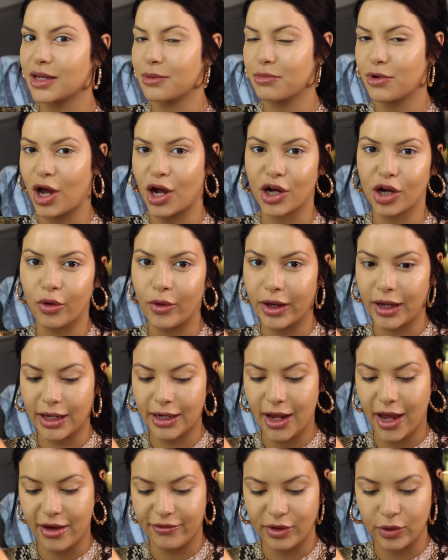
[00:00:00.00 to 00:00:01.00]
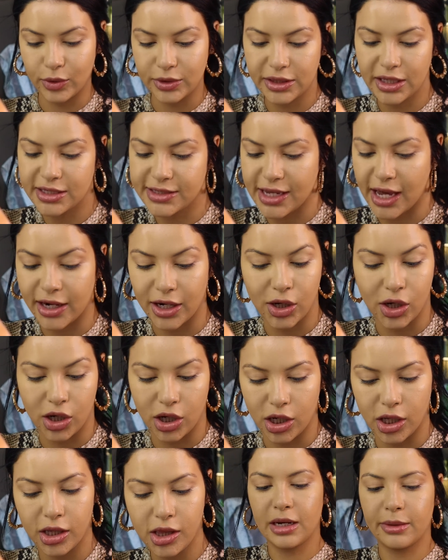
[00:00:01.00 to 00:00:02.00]
I'm not going in heavy with this at
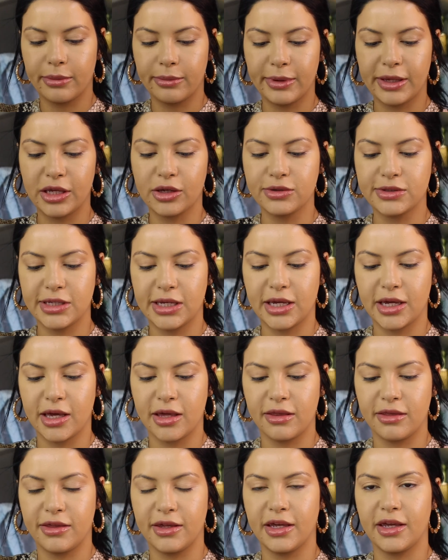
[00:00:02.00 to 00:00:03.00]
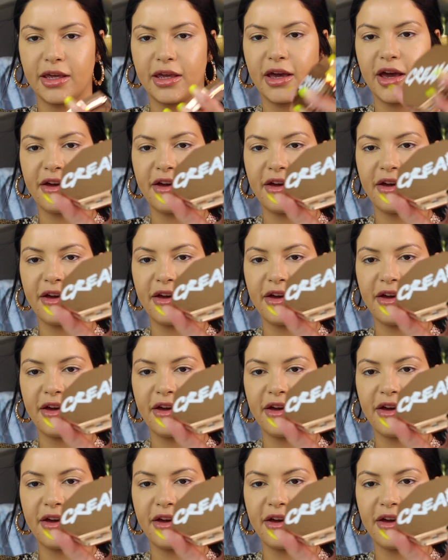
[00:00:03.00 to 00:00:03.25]
all. And I'm gonna be using the